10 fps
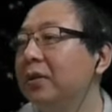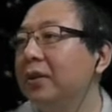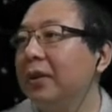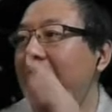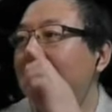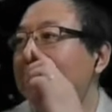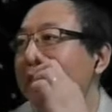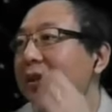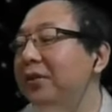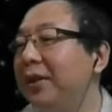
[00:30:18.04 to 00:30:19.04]
Okay,
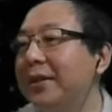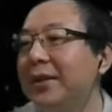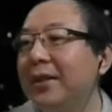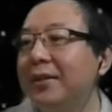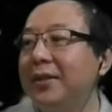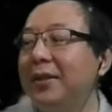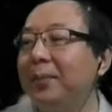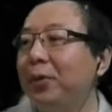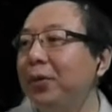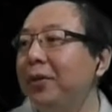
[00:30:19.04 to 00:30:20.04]
you guys can see the
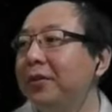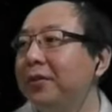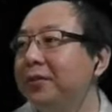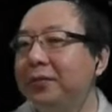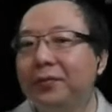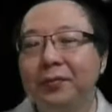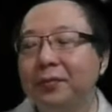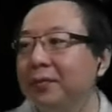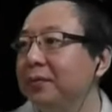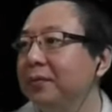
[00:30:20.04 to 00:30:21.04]
poll,
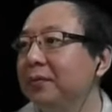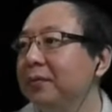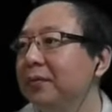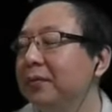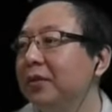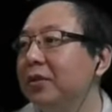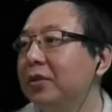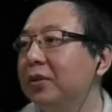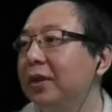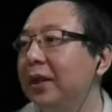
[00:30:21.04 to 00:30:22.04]
so
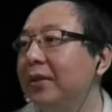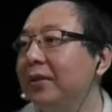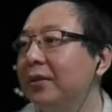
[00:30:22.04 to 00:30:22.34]
you can